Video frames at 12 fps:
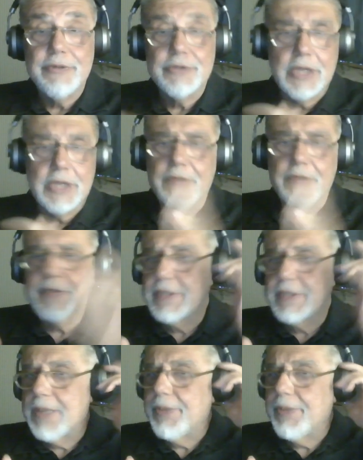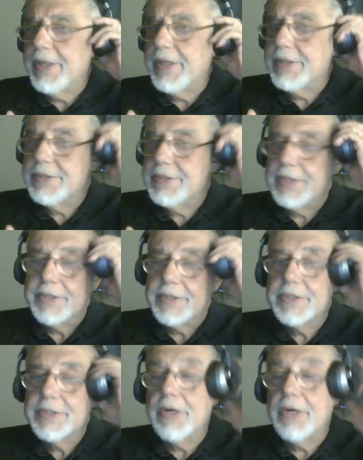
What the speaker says: None of this is happening this year. So,